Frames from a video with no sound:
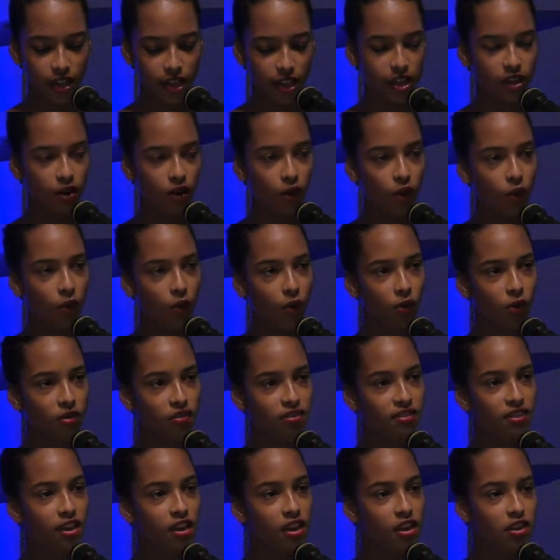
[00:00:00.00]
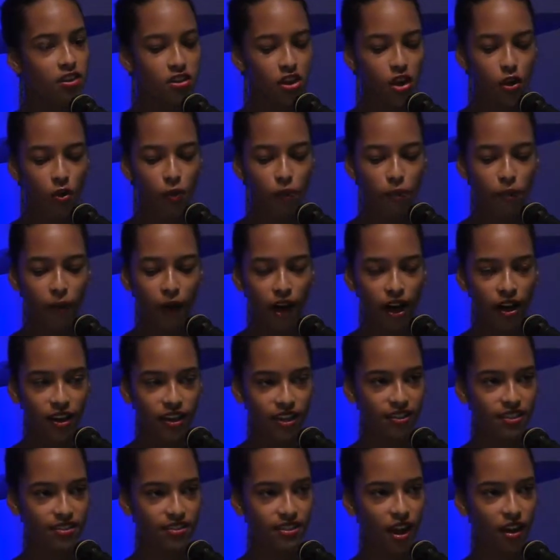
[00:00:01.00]
It holds no
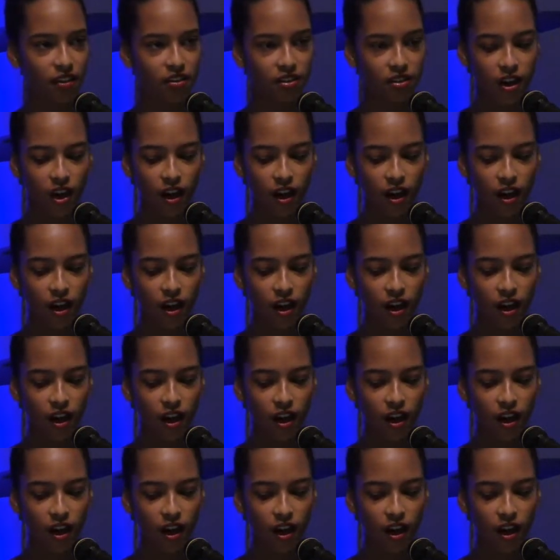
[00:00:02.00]
bodies now.